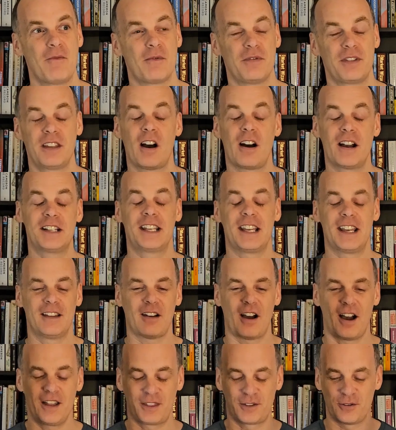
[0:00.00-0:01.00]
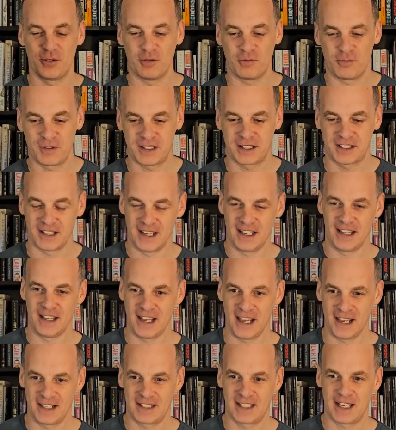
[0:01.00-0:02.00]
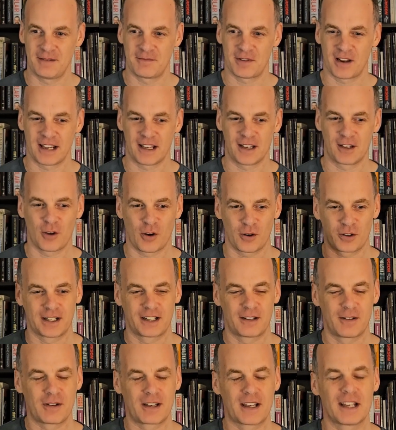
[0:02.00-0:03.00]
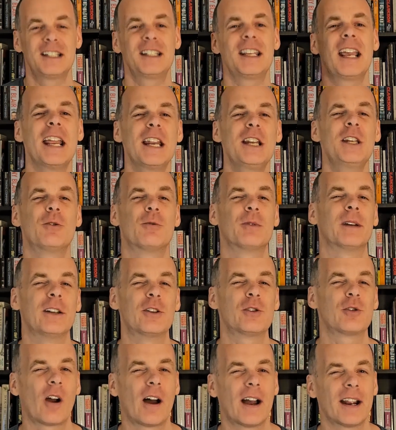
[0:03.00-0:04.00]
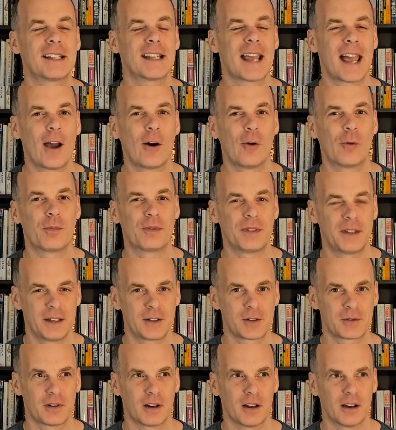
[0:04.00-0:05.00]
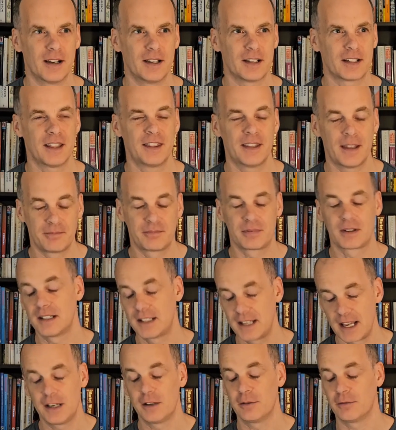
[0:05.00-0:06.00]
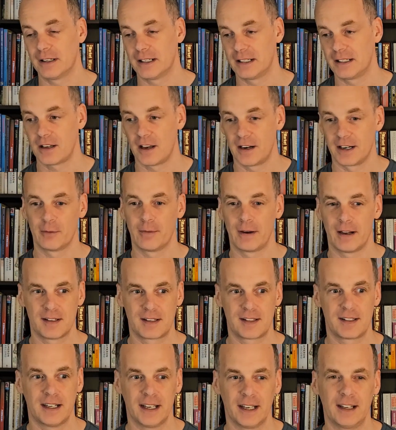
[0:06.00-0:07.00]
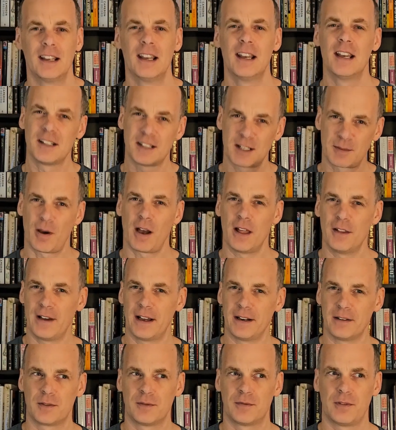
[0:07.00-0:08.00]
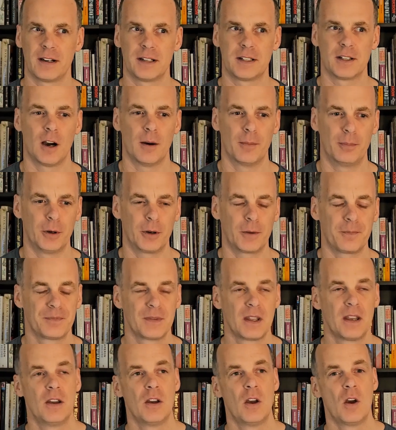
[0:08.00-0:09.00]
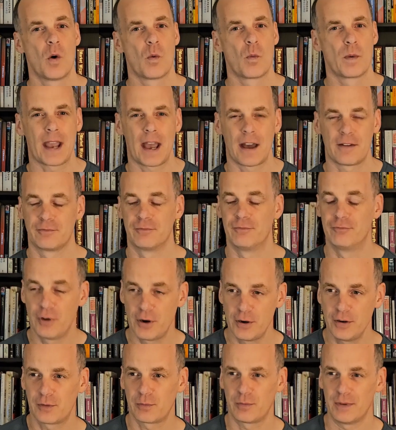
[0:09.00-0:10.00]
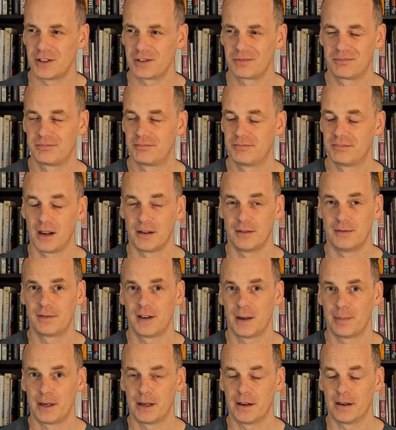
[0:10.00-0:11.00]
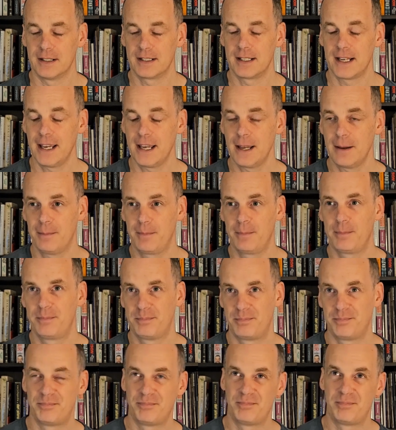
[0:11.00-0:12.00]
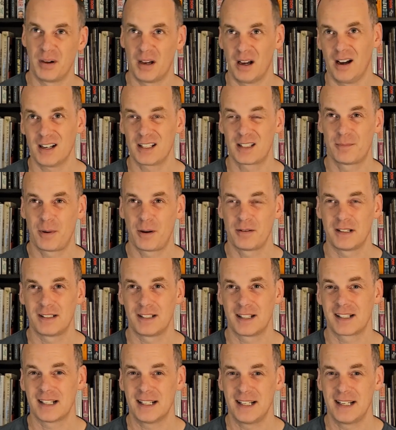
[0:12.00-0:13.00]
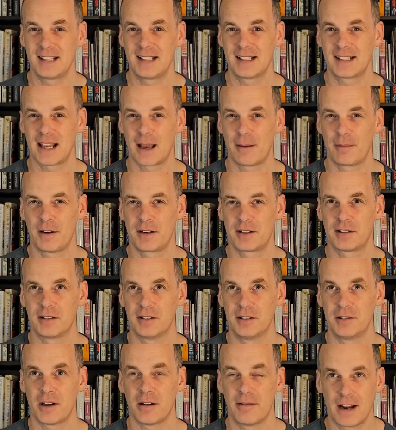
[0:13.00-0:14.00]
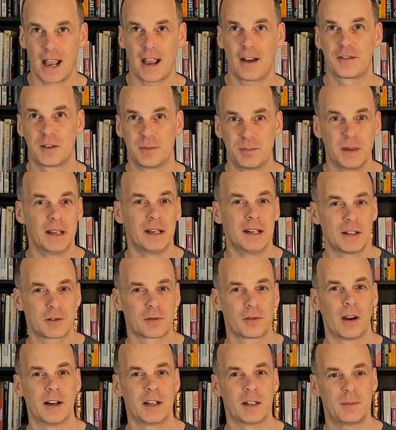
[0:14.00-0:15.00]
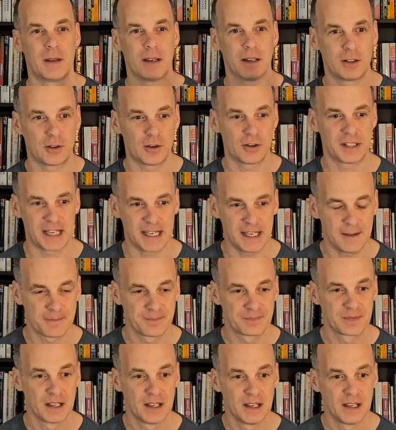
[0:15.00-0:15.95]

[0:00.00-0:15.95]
the idea I thought was that it seemed like God continually trying to help the Israelites and then continually turning away and sinning, despite the fact it was a very dark book. We have Ruth, which no flipping idea, but I suppose it does at least establish that you don't have to be an Israelite to be a goodie.